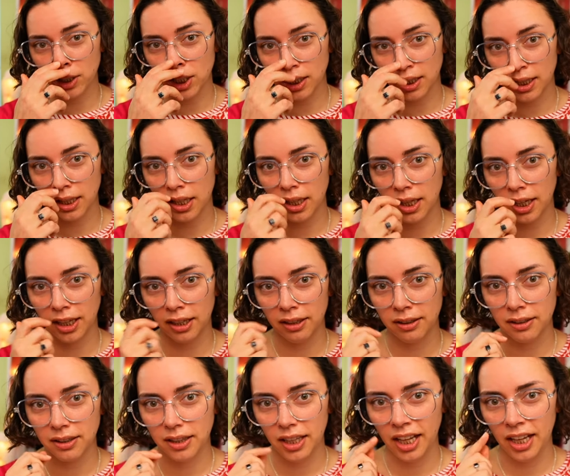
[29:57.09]
done the
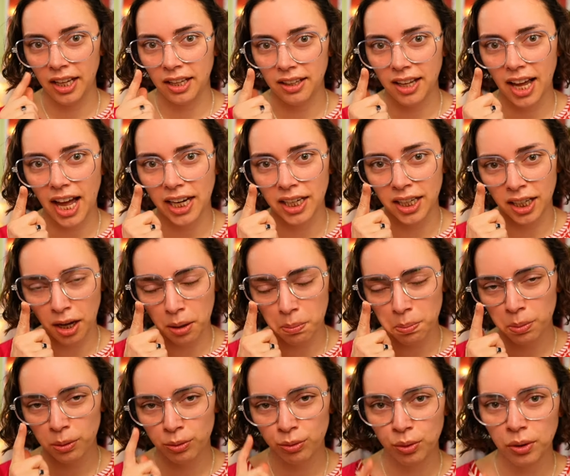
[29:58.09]
the adding
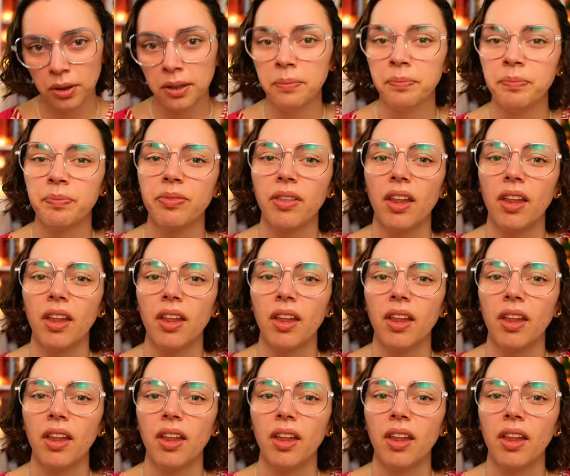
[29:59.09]
up before.